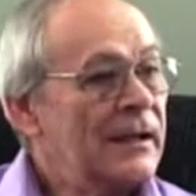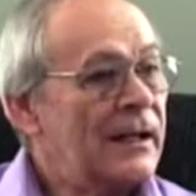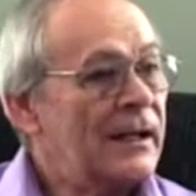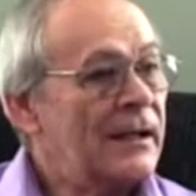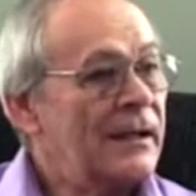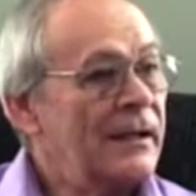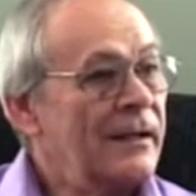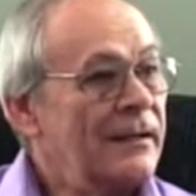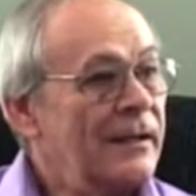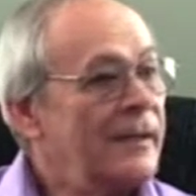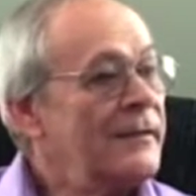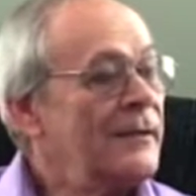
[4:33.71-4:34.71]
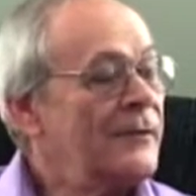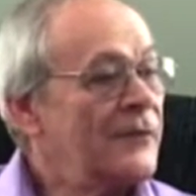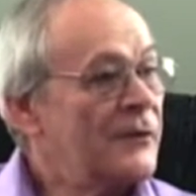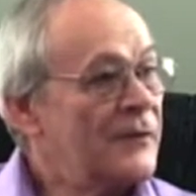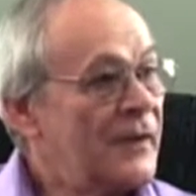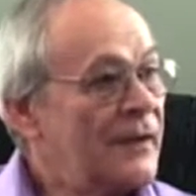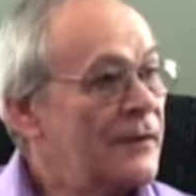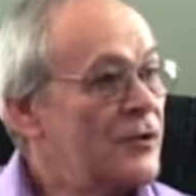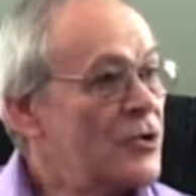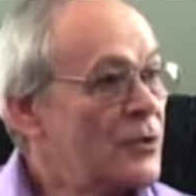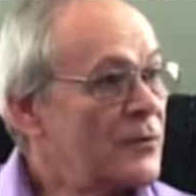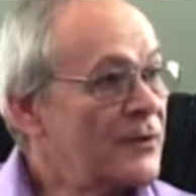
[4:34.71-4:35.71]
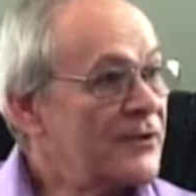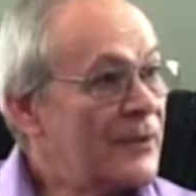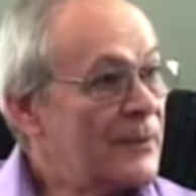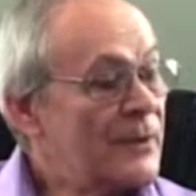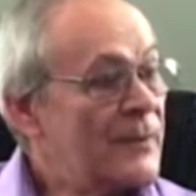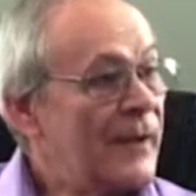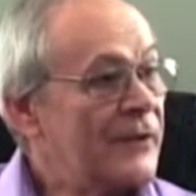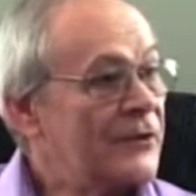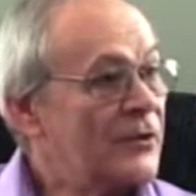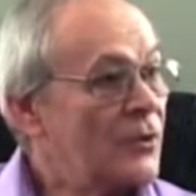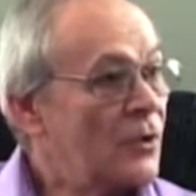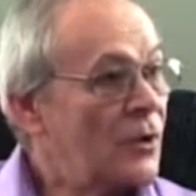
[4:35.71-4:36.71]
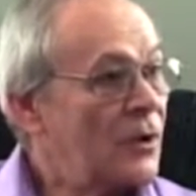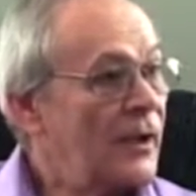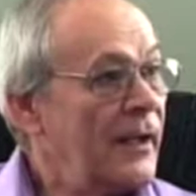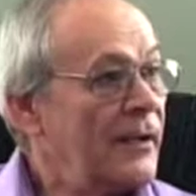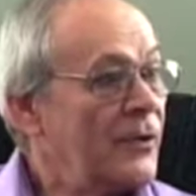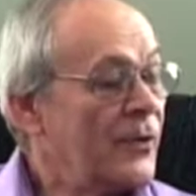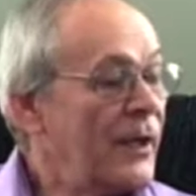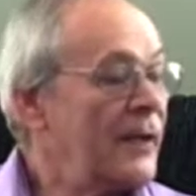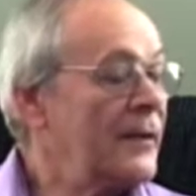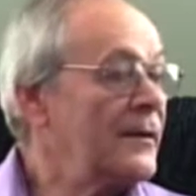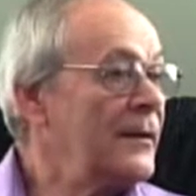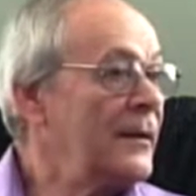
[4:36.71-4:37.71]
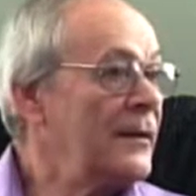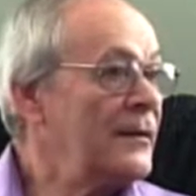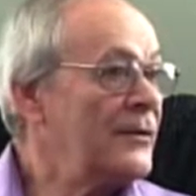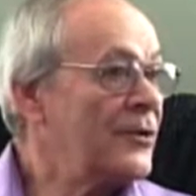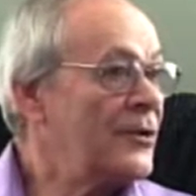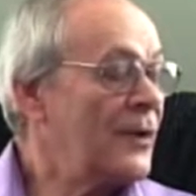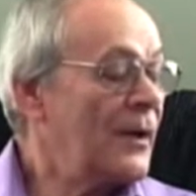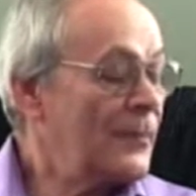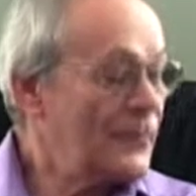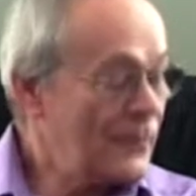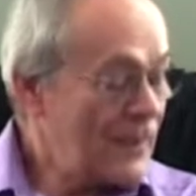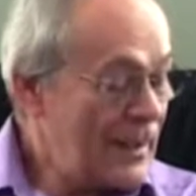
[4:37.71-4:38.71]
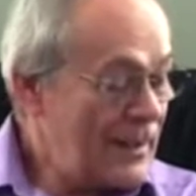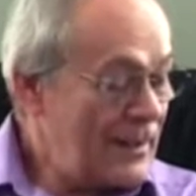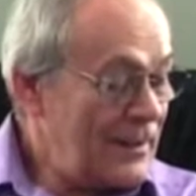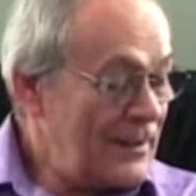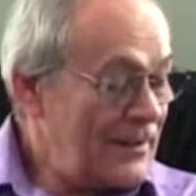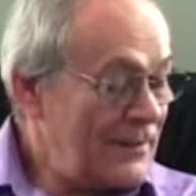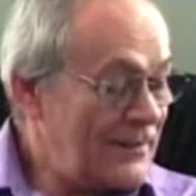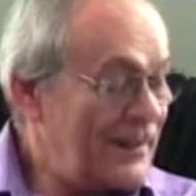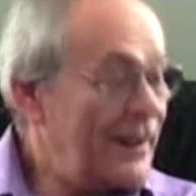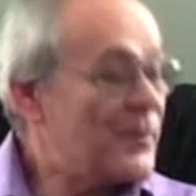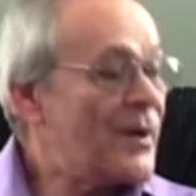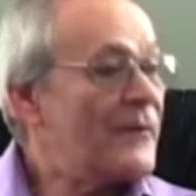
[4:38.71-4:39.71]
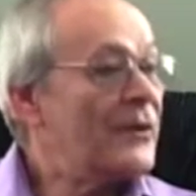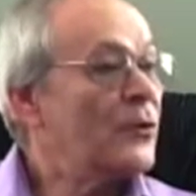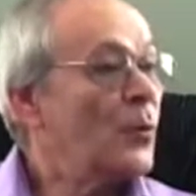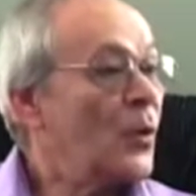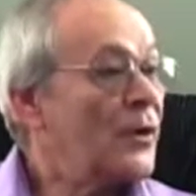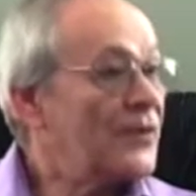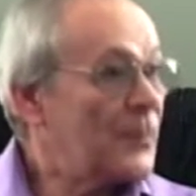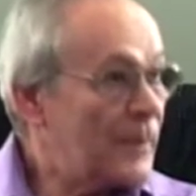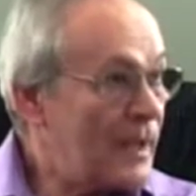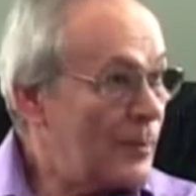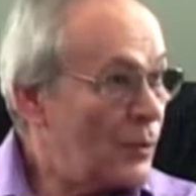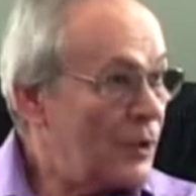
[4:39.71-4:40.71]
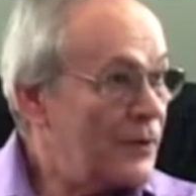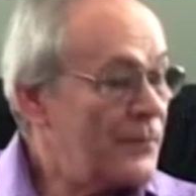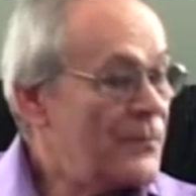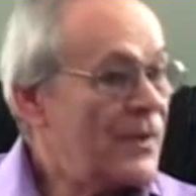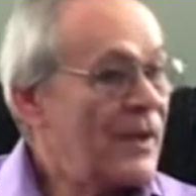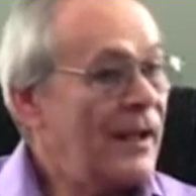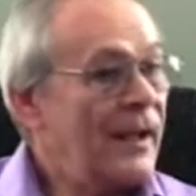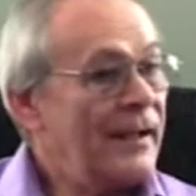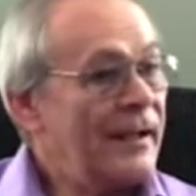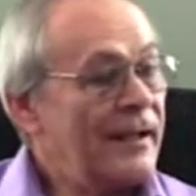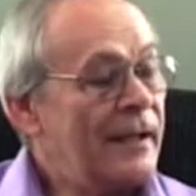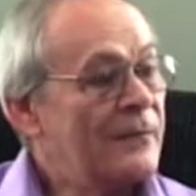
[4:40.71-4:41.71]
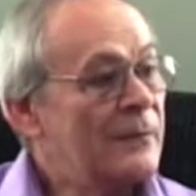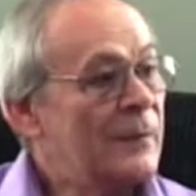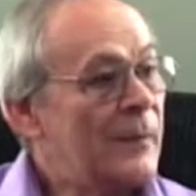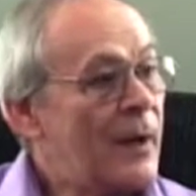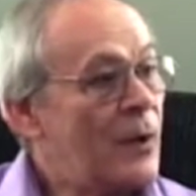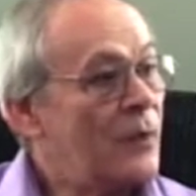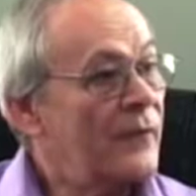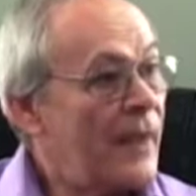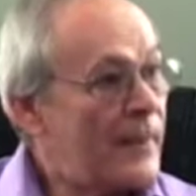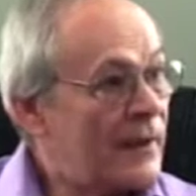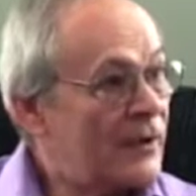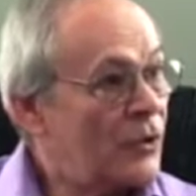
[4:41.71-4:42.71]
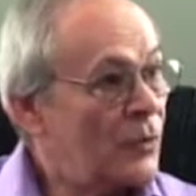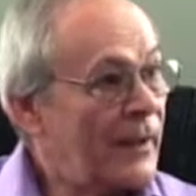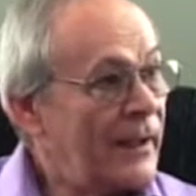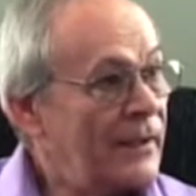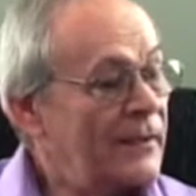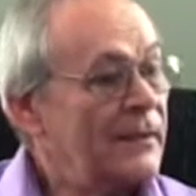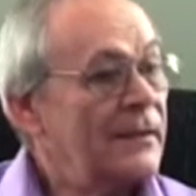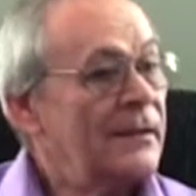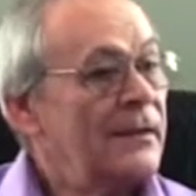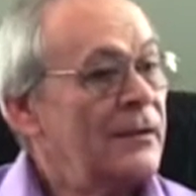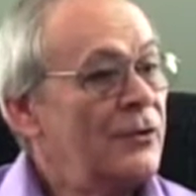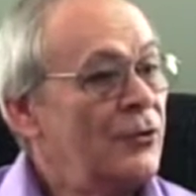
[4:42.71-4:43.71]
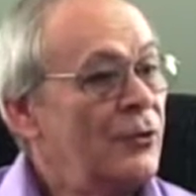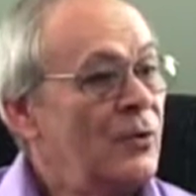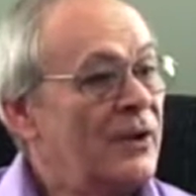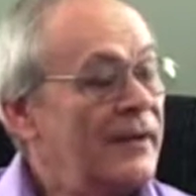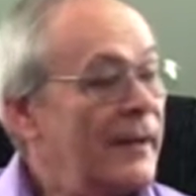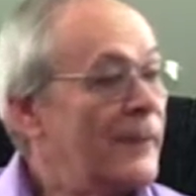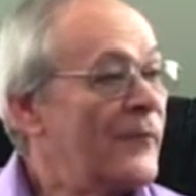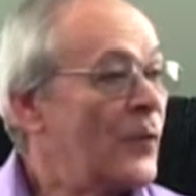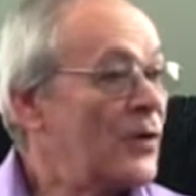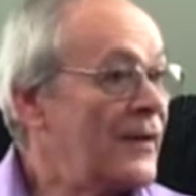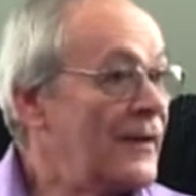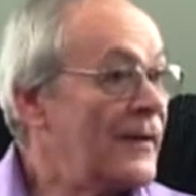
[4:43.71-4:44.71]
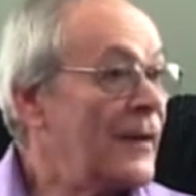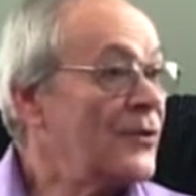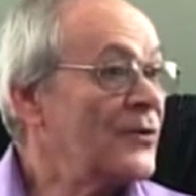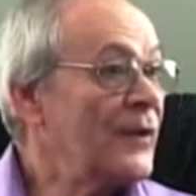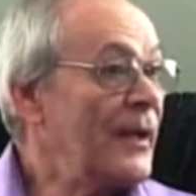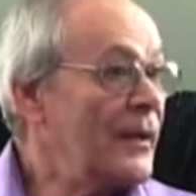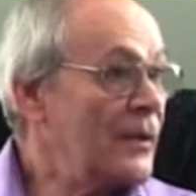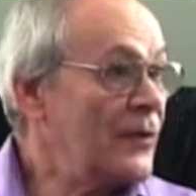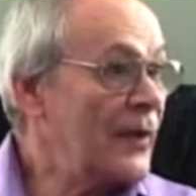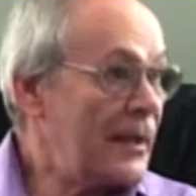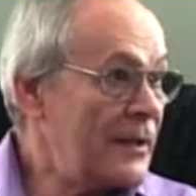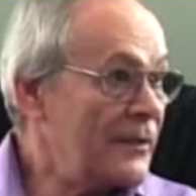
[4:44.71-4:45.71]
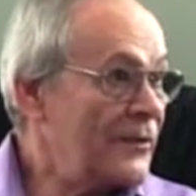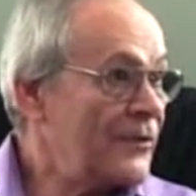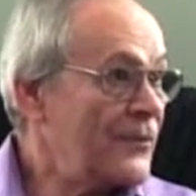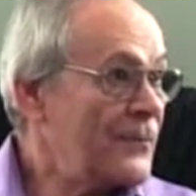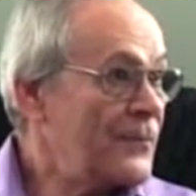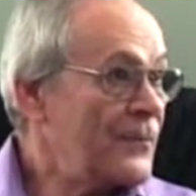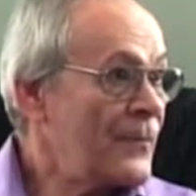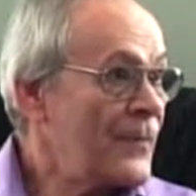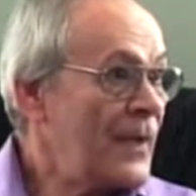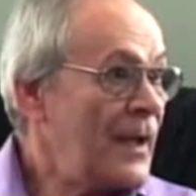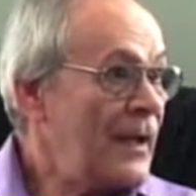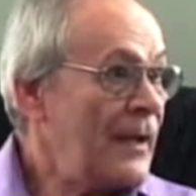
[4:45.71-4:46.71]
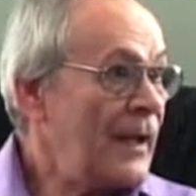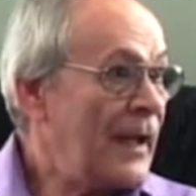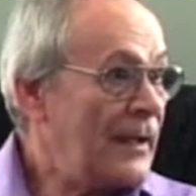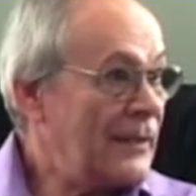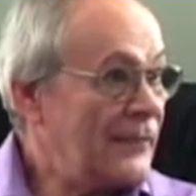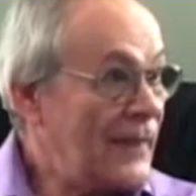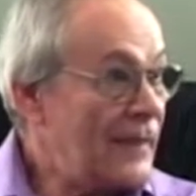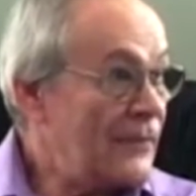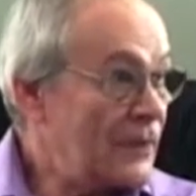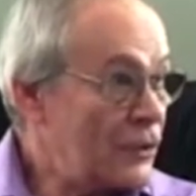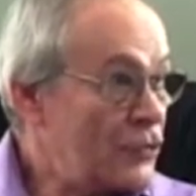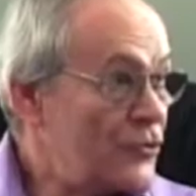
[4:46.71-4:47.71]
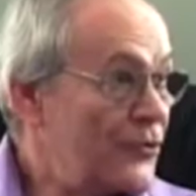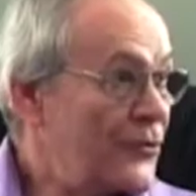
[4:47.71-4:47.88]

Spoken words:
In 1915, the General Assembly passed a law and created the City of Providence Water Supply Board. And they gave them the power of eminent domain to condemn 14,800 acres and the 5 villages.